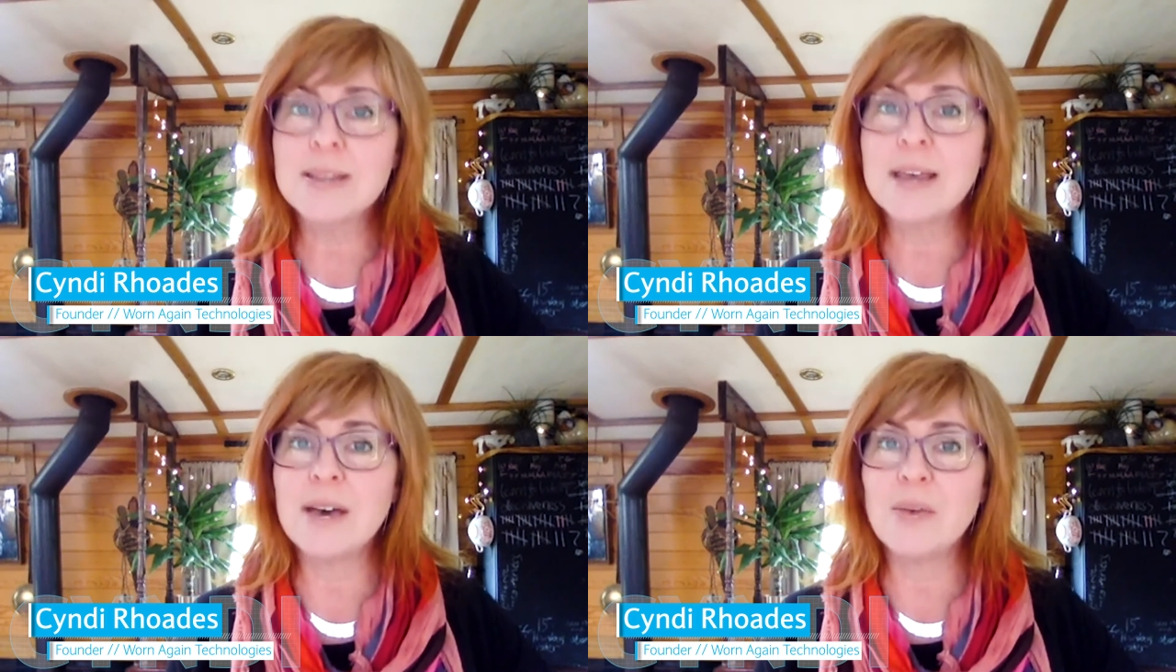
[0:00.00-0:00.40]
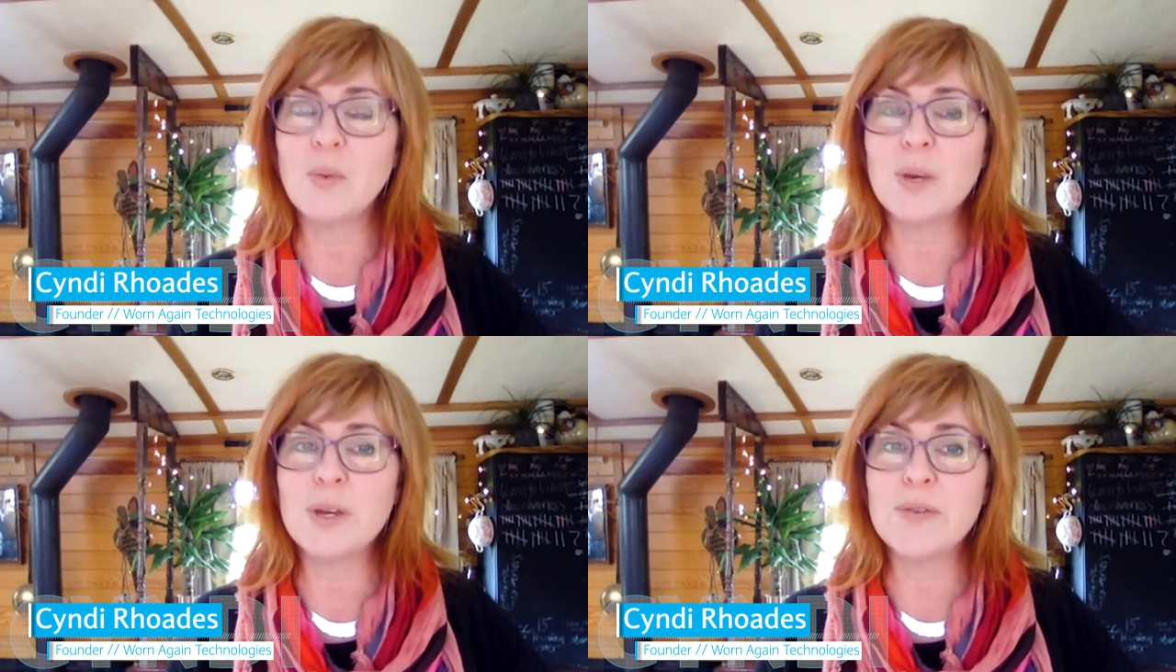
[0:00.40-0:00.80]
that
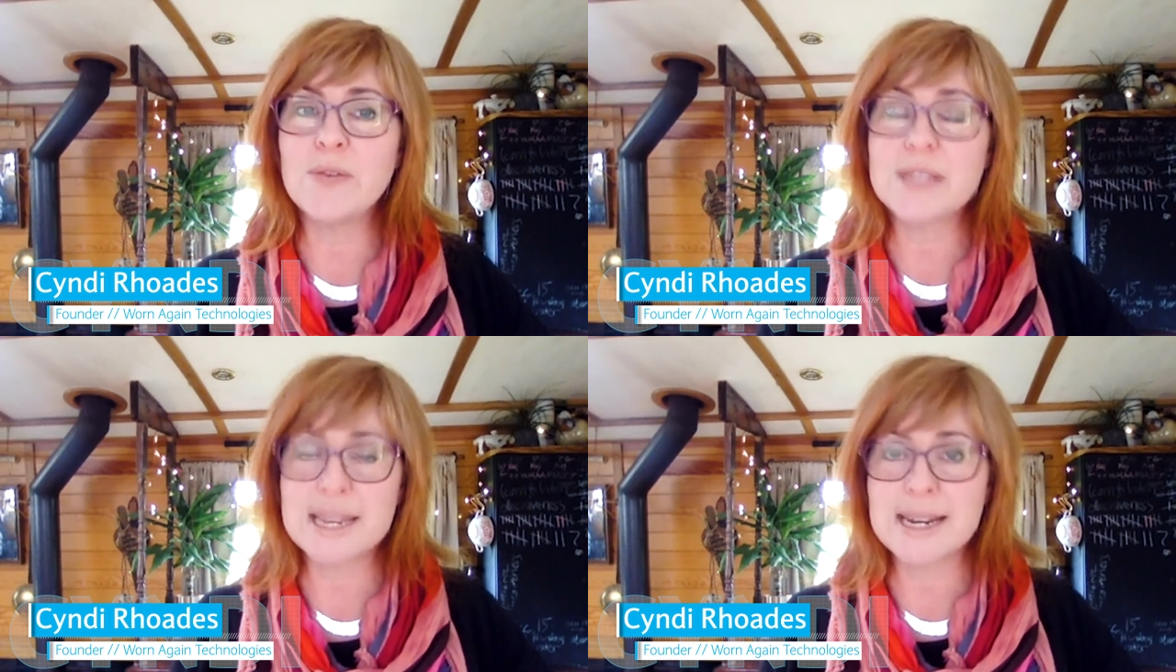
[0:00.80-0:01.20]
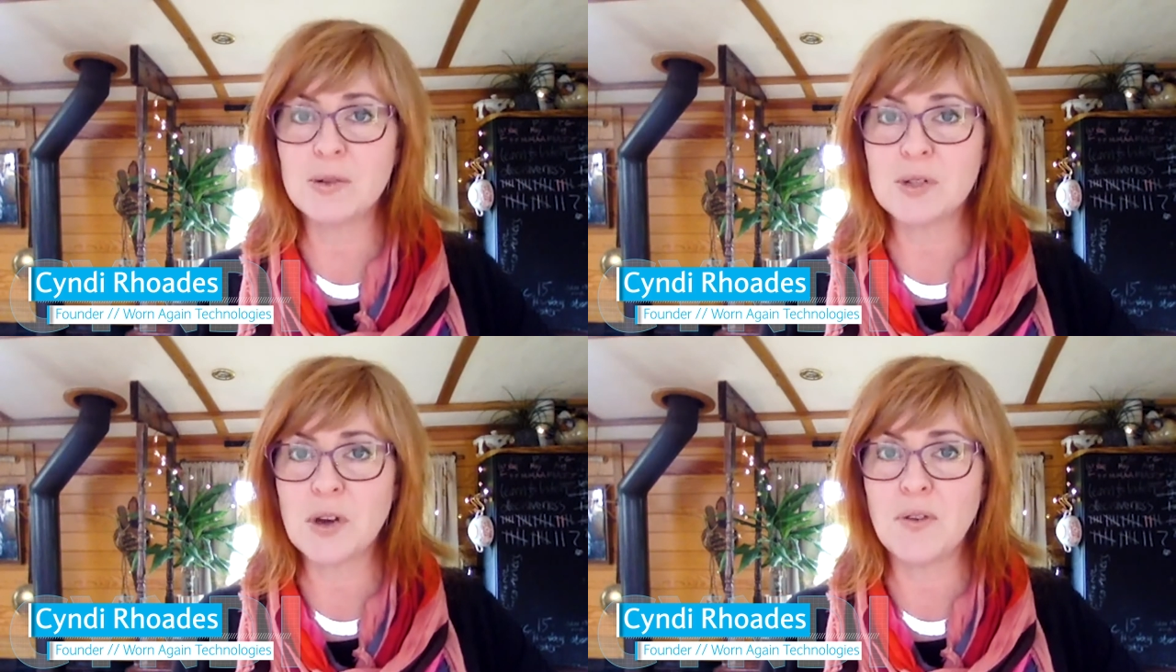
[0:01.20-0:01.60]
we've set
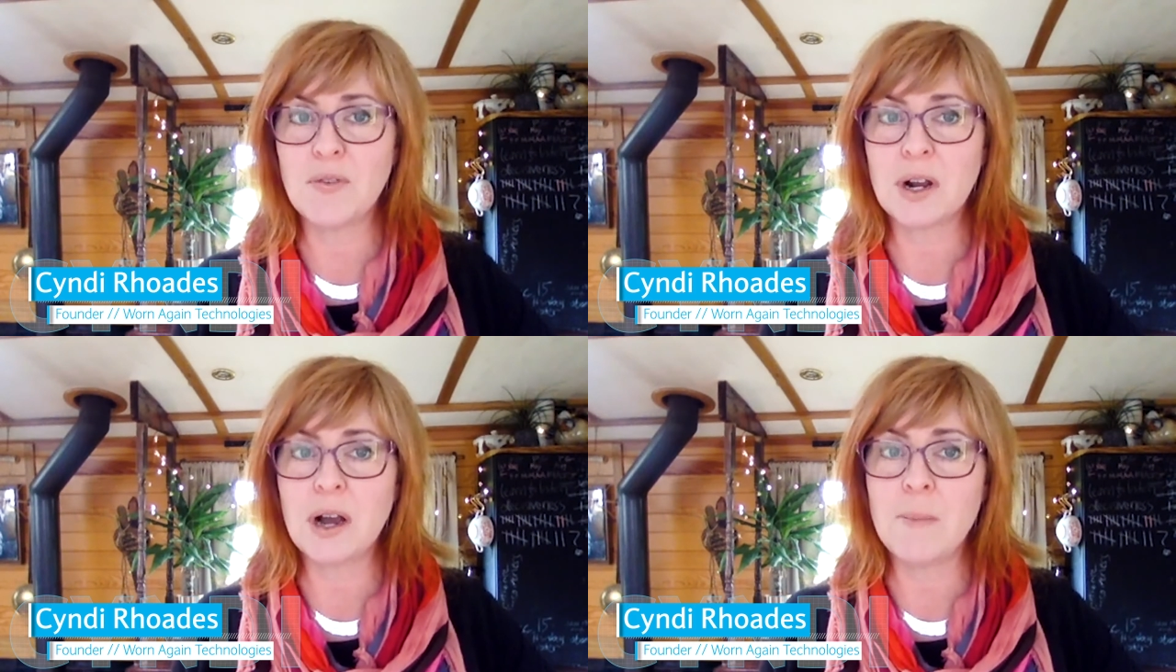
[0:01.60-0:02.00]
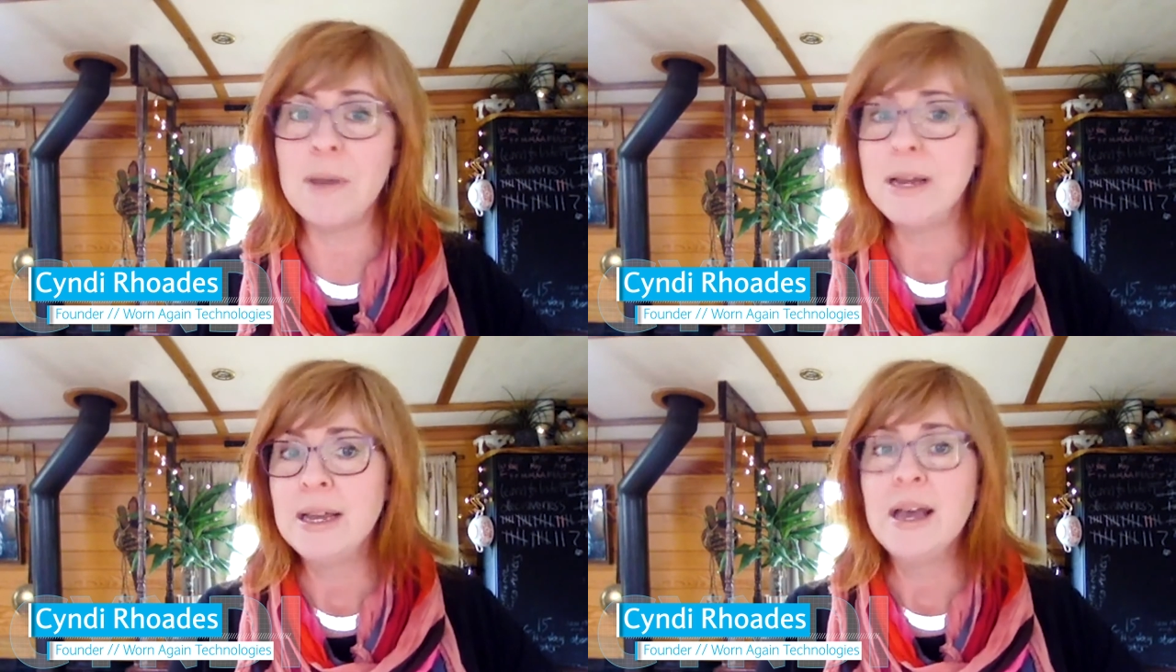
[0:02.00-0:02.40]
out to overcome.
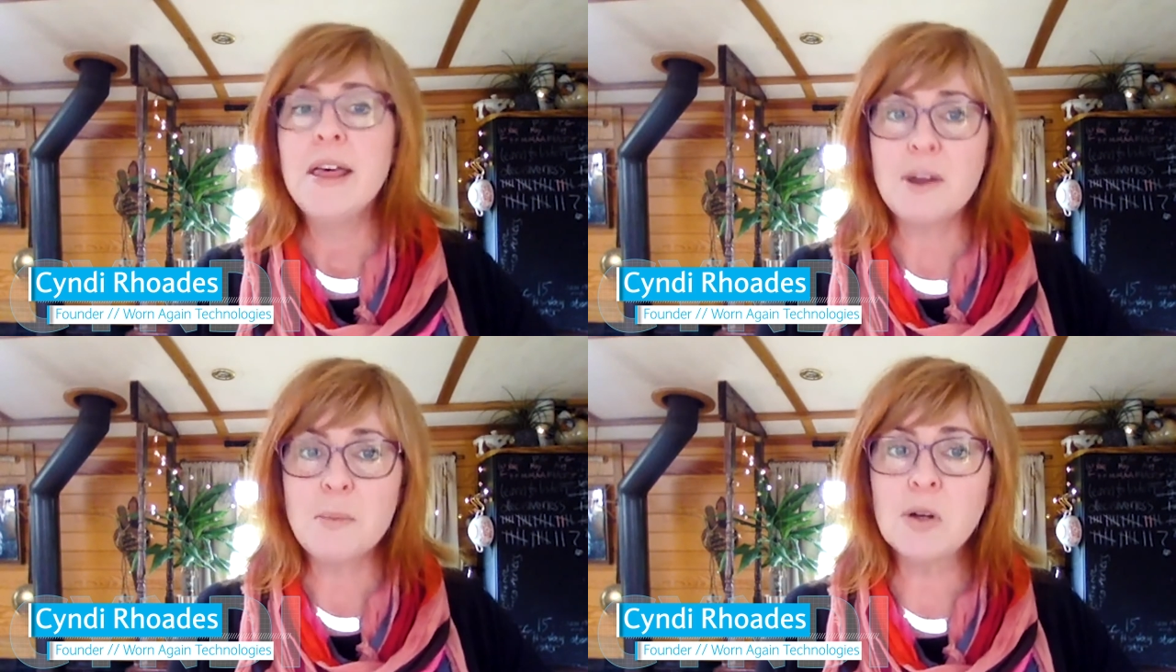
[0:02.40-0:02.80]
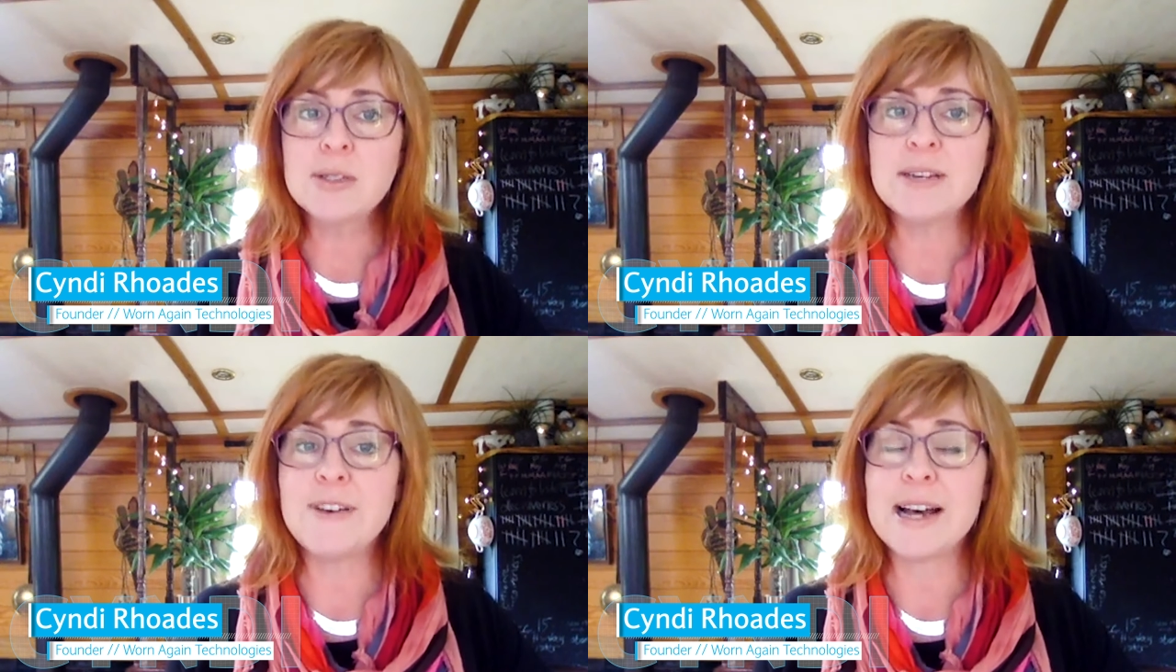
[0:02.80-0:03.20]
They're
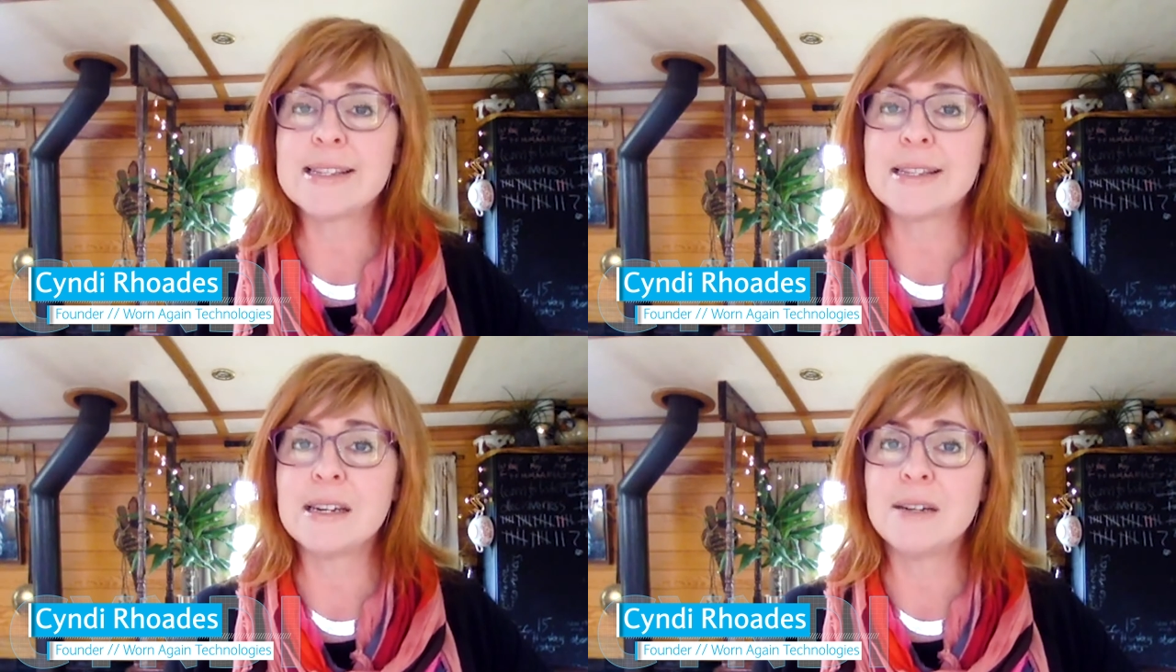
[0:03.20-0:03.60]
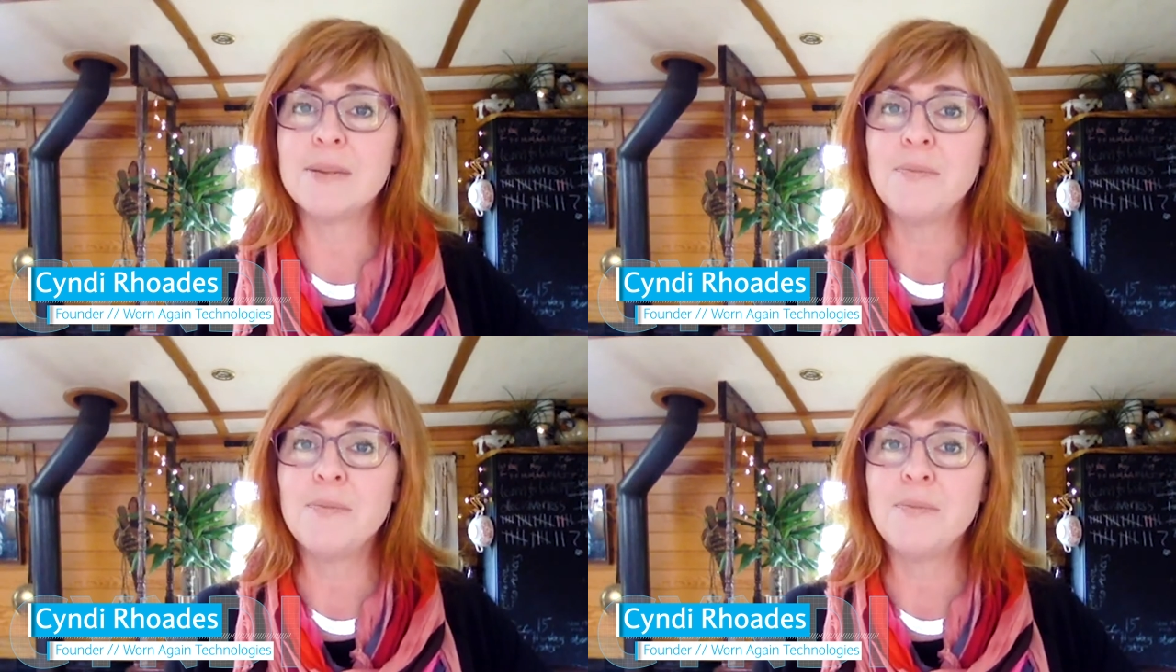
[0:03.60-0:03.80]
multifaceted.